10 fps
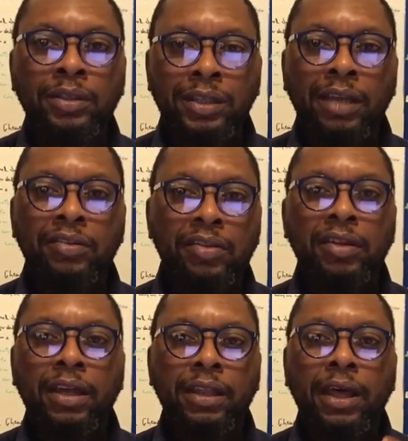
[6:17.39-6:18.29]
Chances
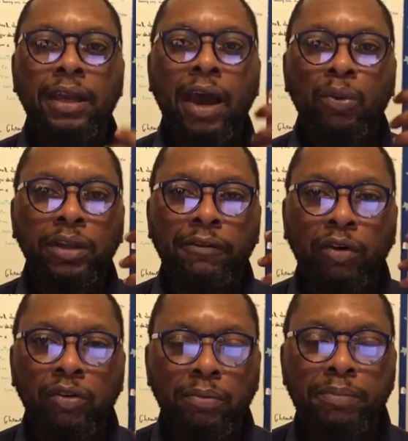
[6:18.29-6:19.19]
are that I would have
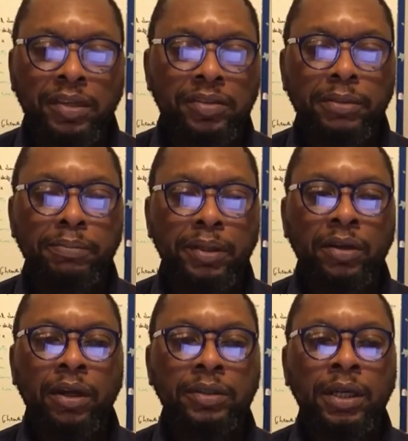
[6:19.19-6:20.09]
also missed them
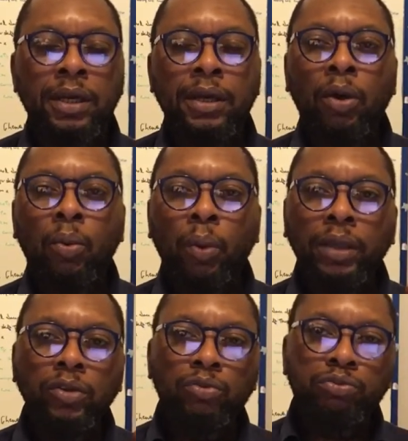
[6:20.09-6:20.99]
because
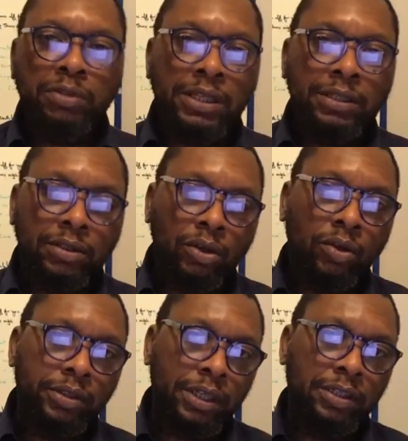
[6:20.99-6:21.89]
when you read in the
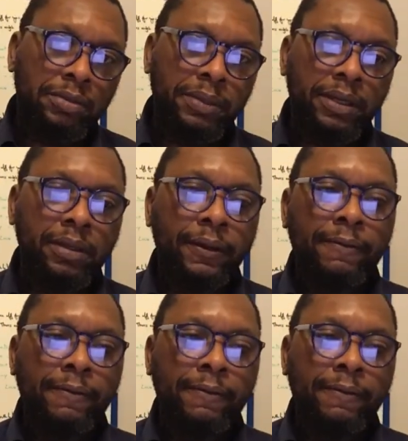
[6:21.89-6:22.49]
Old Testament,